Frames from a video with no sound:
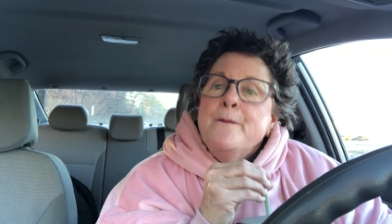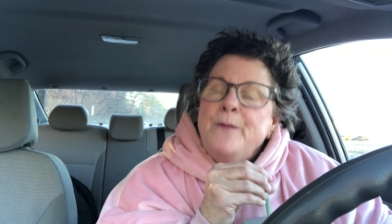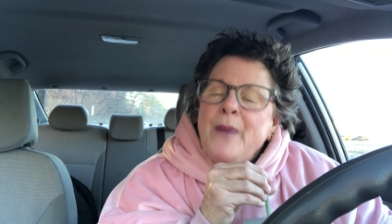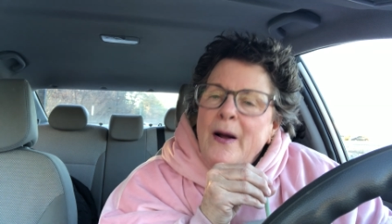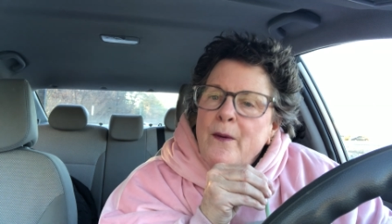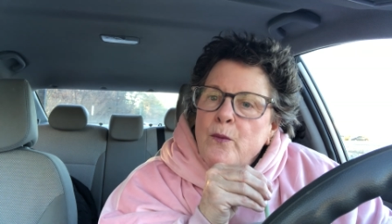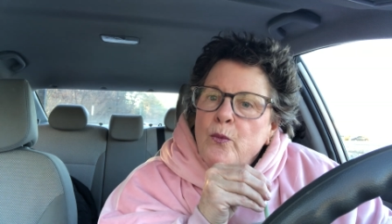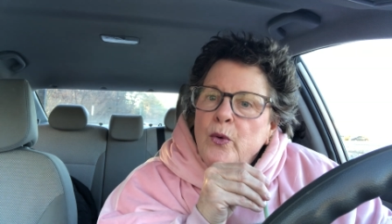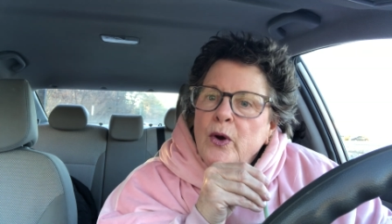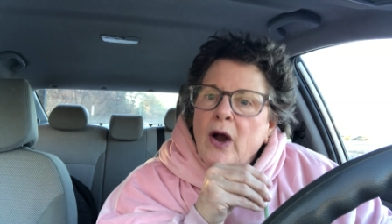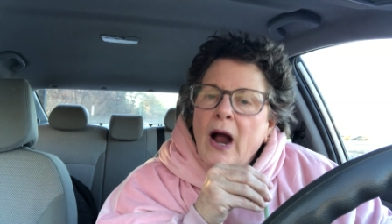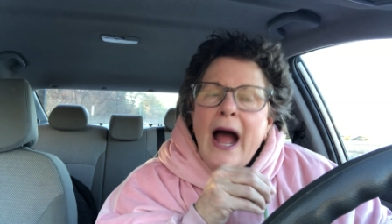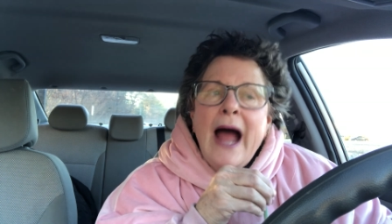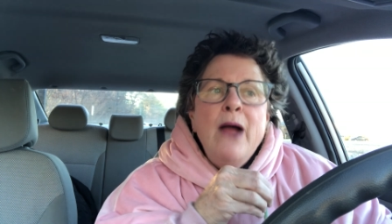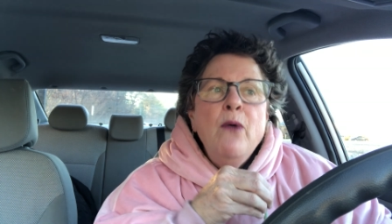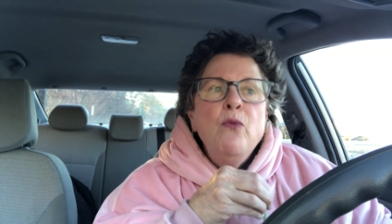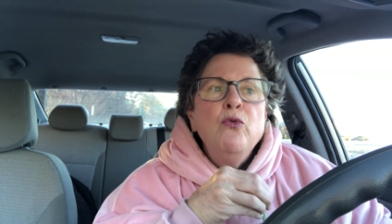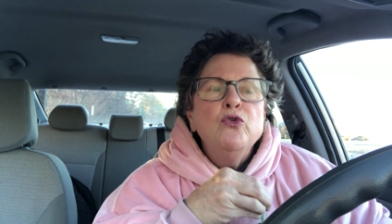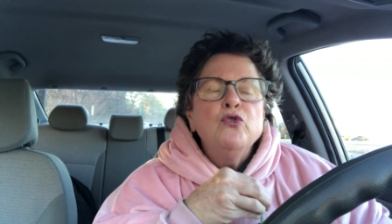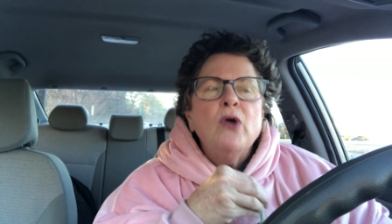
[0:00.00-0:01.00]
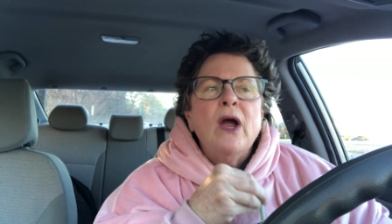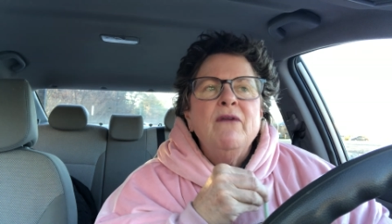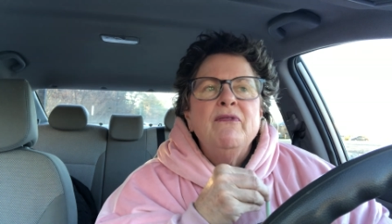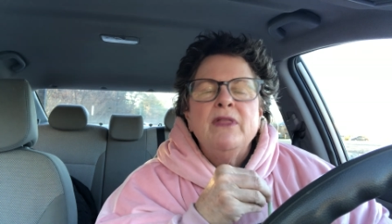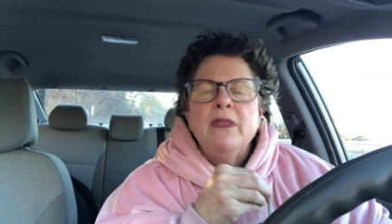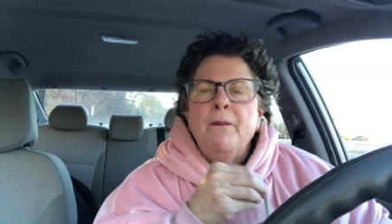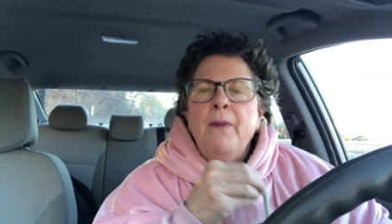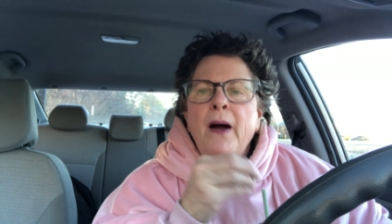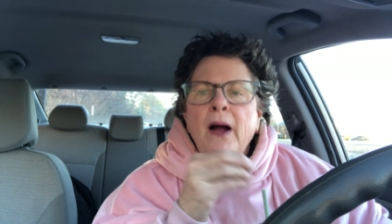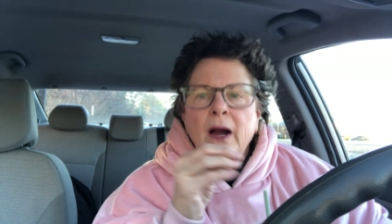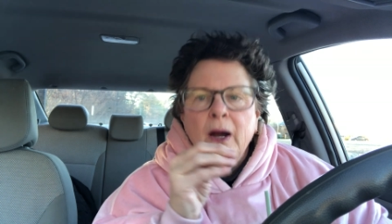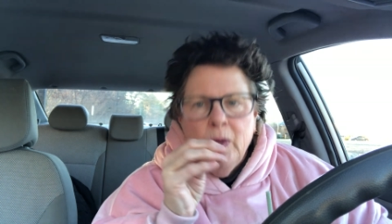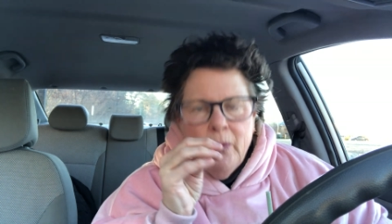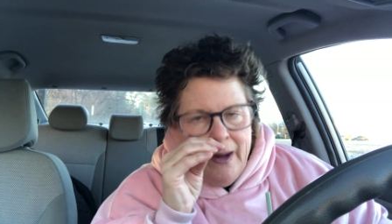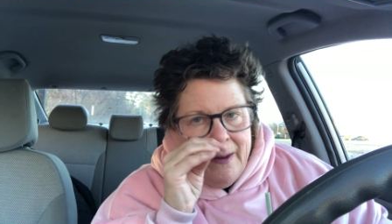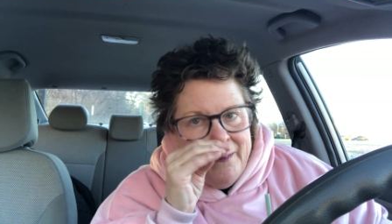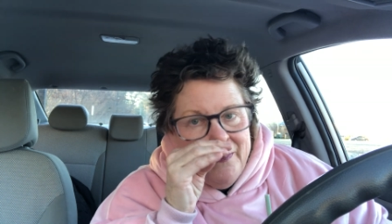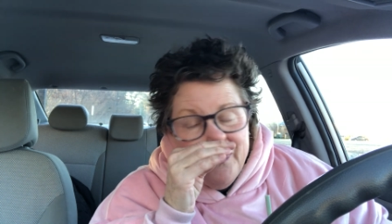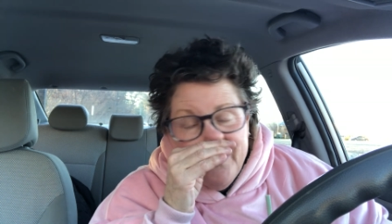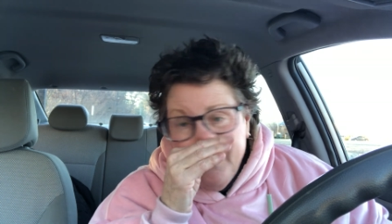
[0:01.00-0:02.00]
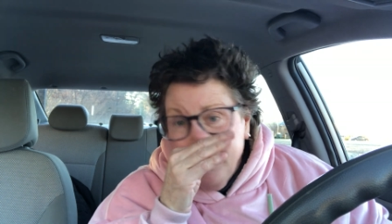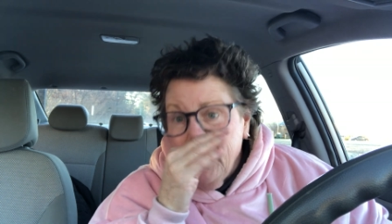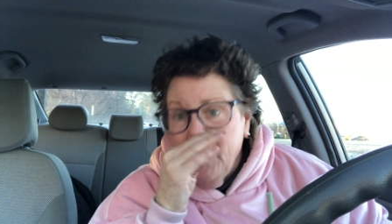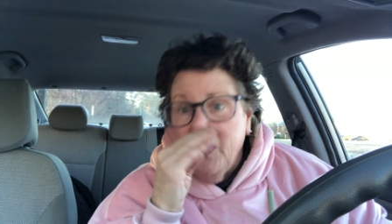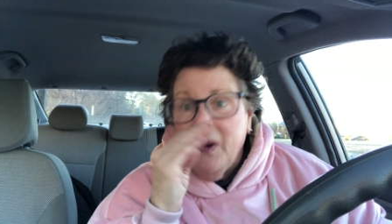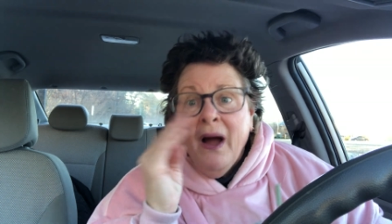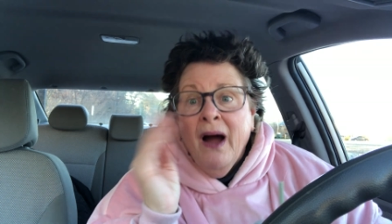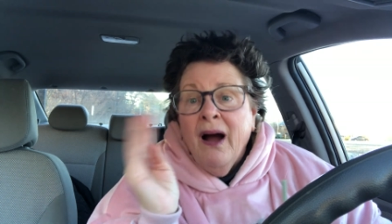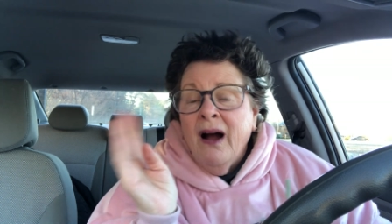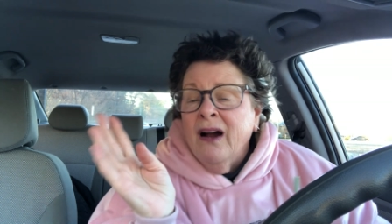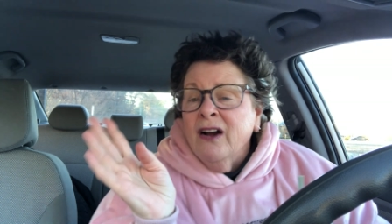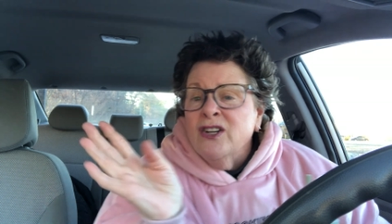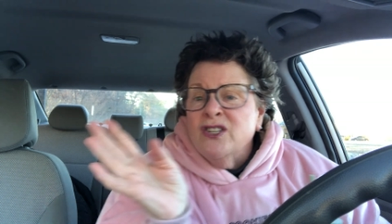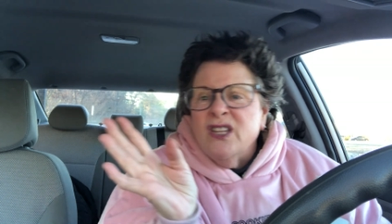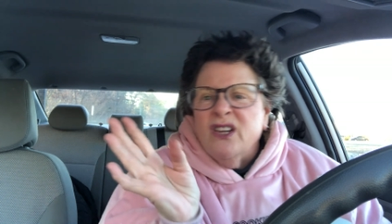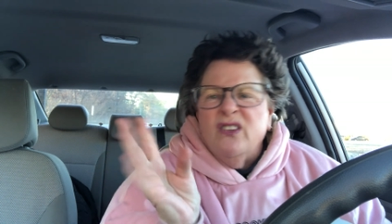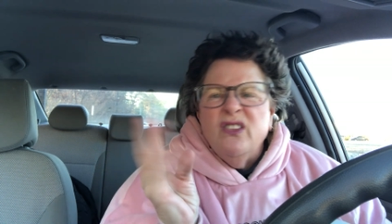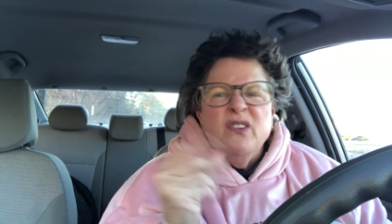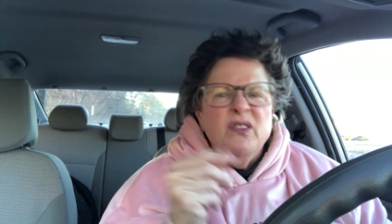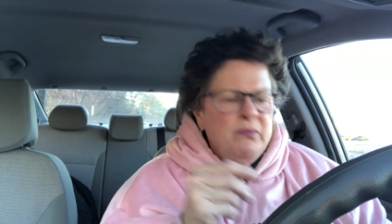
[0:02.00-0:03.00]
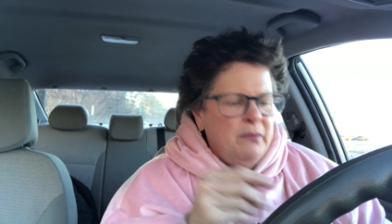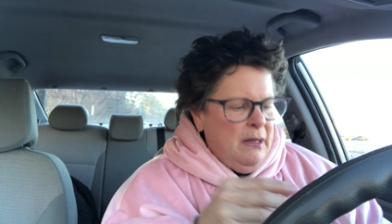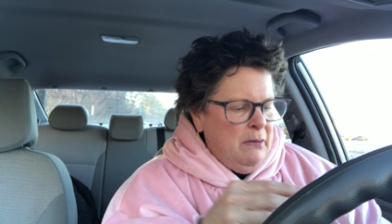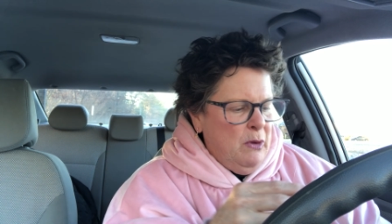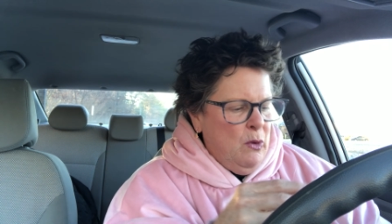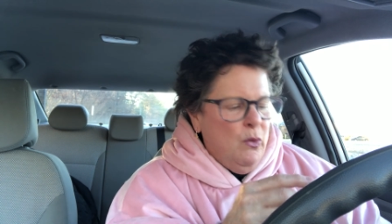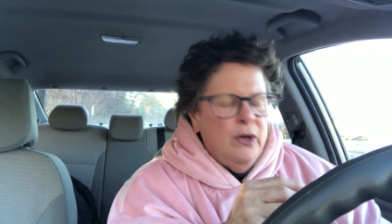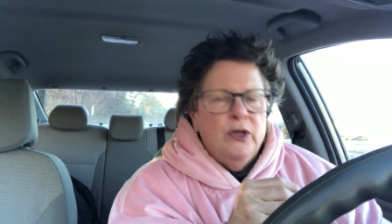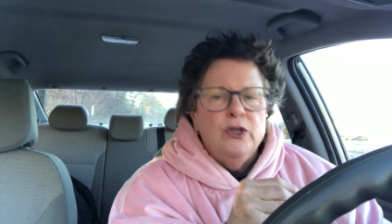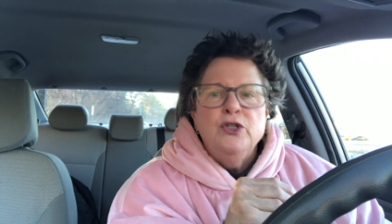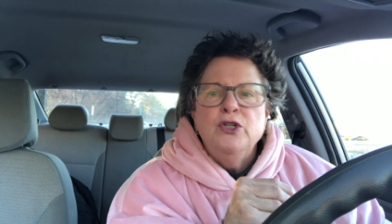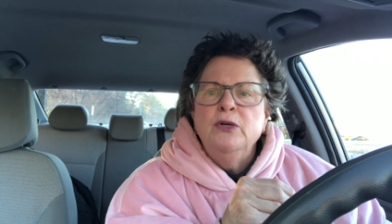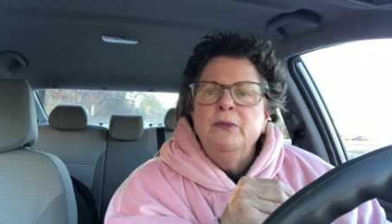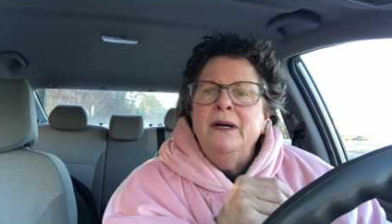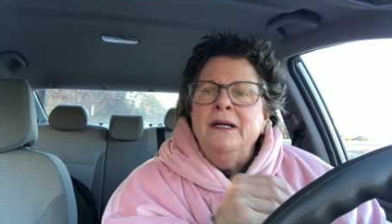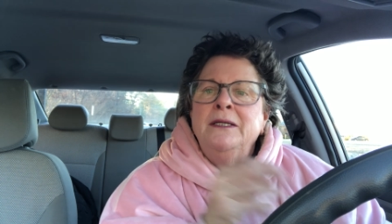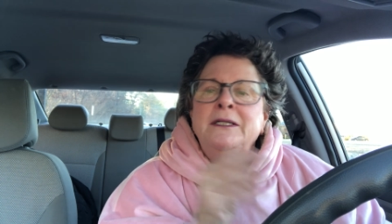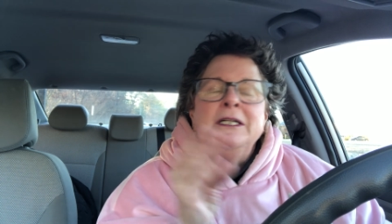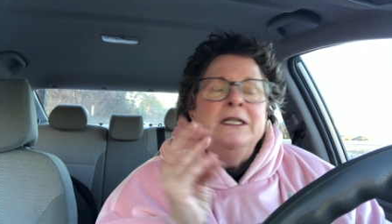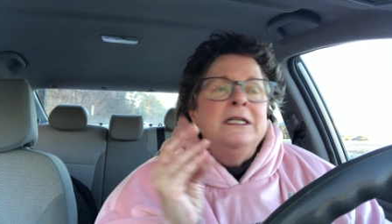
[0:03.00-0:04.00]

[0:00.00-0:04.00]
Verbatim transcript: But where I drive on the parkway, there are no cars there. There were maybe 1 or 2, but